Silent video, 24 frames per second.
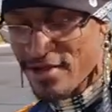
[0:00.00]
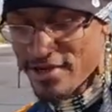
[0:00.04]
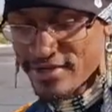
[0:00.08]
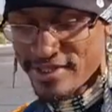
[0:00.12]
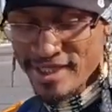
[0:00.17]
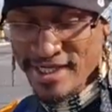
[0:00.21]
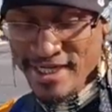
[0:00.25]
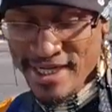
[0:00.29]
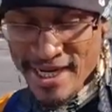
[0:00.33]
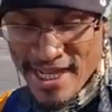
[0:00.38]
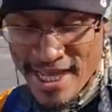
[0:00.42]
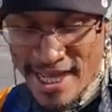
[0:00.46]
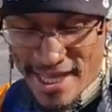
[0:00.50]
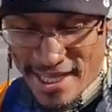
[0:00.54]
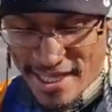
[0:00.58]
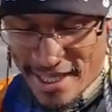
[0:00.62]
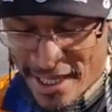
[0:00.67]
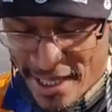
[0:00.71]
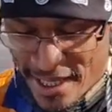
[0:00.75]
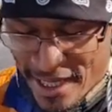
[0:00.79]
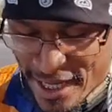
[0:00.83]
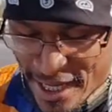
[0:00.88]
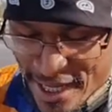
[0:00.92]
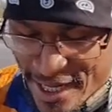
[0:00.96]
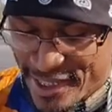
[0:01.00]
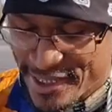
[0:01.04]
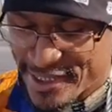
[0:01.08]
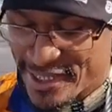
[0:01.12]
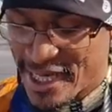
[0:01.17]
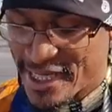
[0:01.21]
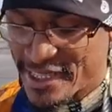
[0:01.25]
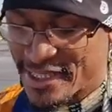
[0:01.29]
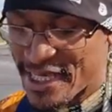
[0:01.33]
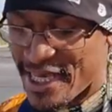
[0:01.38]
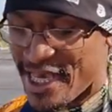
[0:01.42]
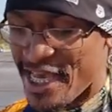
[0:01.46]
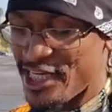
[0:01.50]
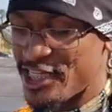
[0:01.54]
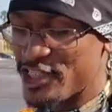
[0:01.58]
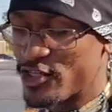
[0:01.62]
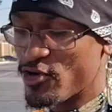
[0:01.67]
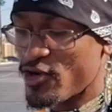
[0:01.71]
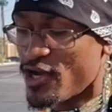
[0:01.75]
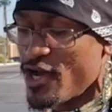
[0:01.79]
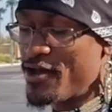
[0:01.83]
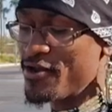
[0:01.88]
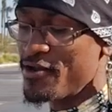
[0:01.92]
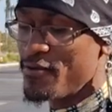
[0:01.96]
13 and 8. And it says, It
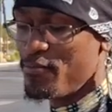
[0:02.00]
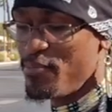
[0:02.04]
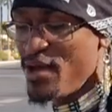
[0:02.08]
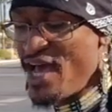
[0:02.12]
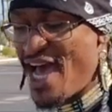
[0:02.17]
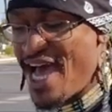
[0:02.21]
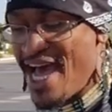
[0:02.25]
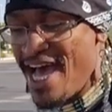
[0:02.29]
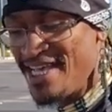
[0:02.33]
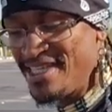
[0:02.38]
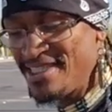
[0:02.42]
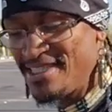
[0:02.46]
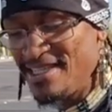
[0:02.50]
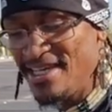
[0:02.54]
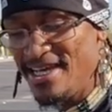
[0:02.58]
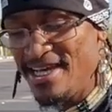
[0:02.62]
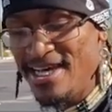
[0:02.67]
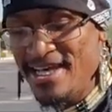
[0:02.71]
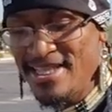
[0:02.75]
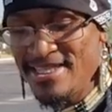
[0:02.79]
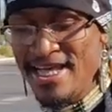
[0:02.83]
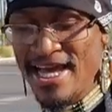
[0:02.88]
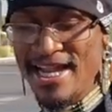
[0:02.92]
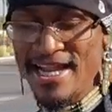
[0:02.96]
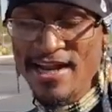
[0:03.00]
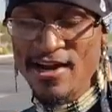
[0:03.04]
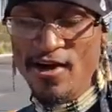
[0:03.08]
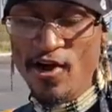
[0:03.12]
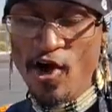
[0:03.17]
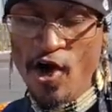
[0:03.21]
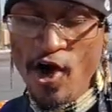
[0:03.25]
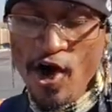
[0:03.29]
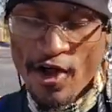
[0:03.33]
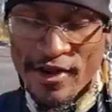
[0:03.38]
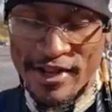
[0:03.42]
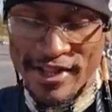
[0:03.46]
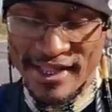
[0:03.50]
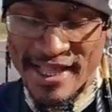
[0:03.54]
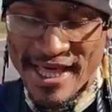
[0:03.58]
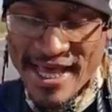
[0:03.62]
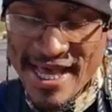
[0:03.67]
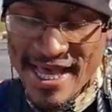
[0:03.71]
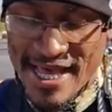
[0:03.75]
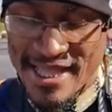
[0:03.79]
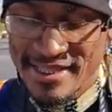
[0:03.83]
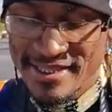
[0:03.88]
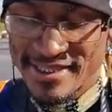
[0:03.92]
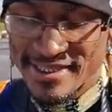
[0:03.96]
shall come to pass that in all the
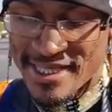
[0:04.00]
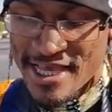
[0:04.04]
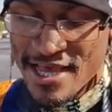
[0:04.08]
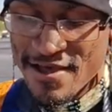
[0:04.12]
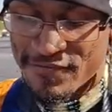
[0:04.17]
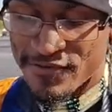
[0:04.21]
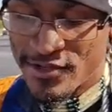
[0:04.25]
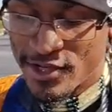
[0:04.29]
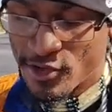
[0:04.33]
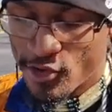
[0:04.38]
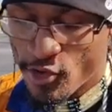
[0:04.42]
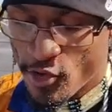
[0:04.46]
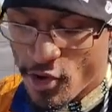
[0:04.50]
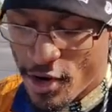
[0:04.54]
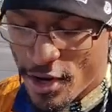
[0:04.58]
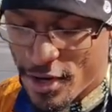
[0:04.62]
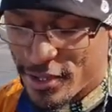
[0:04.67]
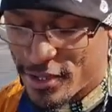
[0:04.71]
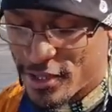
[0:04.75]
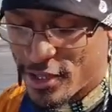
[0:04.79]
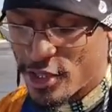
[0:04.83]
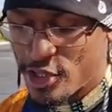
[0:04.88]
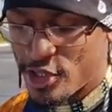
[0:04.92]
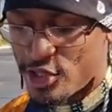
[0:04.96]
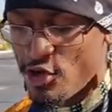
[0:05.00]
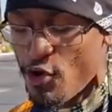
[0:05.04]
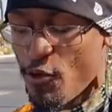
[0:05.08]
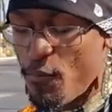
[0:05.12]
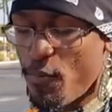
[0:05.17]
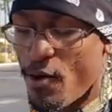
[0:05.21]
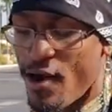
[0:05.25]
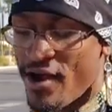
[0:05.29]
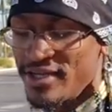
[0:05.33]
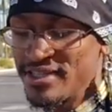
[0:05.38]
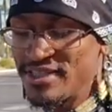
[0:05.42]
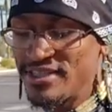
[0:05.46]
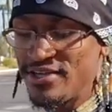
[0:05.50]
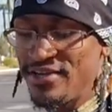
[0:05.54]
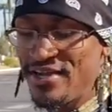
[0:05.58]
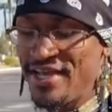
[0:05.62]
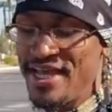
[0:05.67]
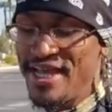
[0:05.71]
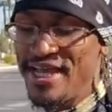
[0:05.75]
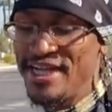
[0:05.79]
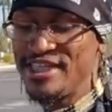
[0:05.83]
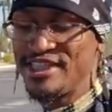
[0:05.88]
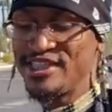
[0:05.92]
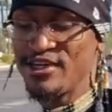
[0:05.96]
land, saith the Lord, two parts
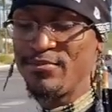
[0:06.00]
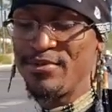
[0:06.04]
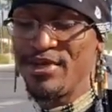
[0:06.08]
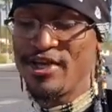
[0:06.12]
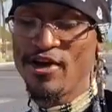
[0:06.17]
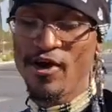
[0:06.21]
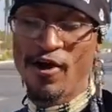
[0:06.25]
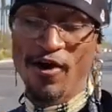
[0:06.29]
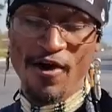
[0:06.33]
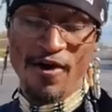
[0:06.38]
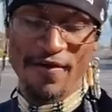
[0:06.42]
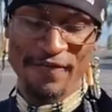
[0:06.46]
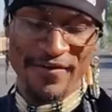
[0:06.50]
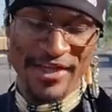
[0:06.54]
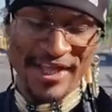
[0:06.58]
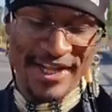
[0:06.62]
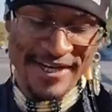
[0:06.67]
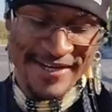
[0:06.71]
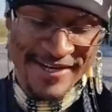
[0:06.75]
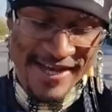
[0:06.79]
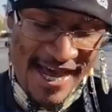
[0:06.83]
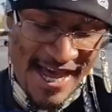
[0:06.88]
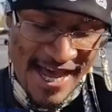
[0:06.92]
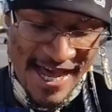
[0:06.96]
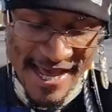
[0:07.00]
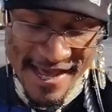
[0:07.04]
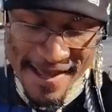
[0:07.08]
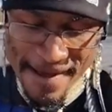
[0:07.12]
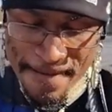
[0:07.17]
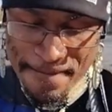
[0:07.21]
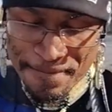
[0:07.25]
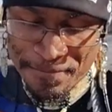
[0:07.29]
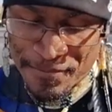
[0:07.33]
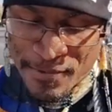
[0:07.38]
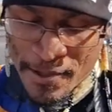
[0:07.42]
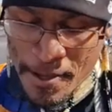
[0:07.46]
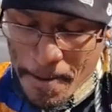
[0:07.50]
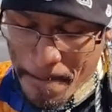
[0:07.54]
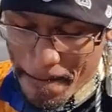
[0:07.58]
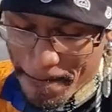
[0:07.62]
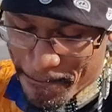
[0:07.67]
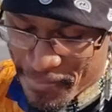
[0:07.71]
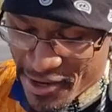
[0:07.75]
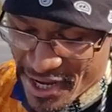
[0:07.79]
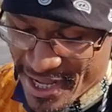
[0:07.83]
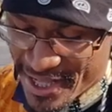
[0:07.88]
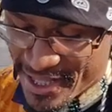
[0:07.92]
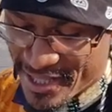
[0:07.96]
therein shall be cut off and die,
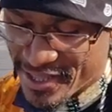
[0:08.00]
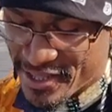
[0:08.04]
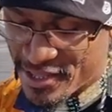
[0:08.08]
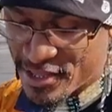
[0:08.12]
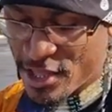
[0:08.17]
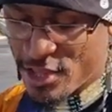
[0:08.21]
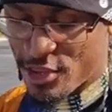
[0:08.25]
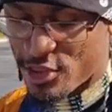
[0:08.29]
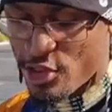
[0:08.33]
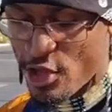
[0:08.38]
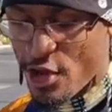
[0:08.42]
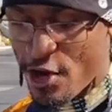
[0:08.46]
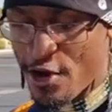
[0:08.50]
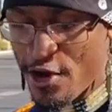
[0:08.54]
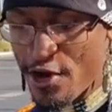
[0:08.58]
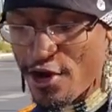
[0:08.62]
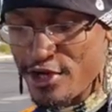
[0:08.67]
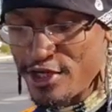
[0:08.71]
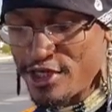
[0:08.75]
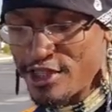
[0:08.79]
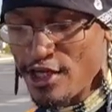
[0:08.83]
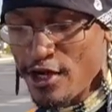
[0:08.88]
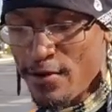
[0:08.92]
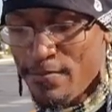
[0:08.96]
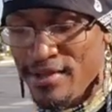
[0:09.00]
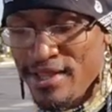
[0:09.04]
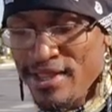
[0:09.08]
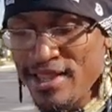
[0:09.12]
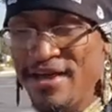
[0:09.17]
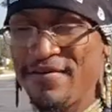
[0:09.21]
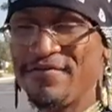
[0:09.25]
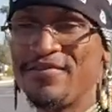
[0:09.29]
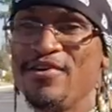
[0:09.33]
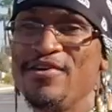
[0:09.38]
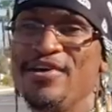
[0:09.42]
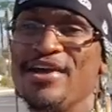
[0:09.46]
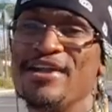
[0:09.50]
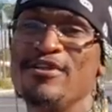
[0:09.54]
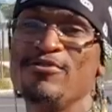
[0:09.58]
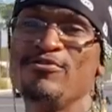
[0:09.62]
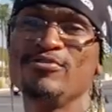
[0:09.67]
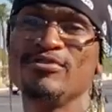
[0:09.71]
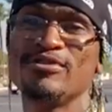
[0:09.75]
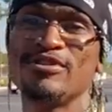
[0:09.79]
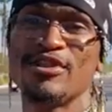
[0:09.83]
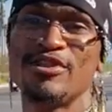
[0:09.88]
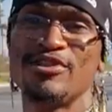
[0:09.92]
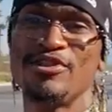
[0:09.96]
but the third shall be left therein.
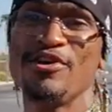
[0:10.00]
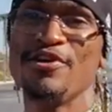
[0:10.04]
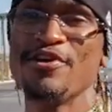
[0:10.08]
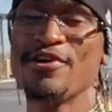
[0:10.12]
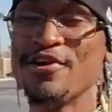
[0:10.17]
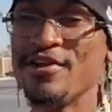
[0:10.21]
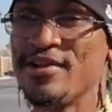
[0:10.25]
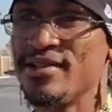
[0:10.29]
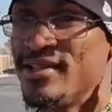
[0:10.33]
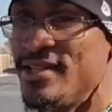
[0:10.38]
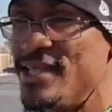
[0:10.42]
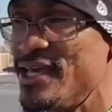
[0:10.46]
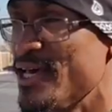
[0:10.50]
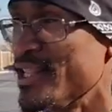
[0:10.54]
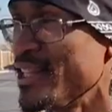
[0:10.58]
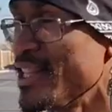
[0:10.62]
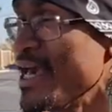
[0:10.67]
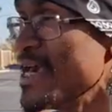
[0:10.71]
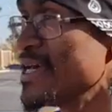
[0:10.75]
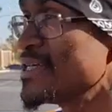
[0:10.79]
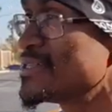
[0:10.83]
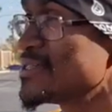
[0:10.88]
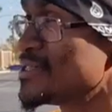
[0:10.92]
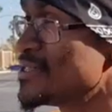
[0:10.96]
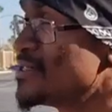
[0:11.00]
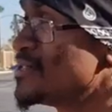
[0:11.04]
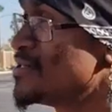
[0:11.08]
Who's the third? The elect.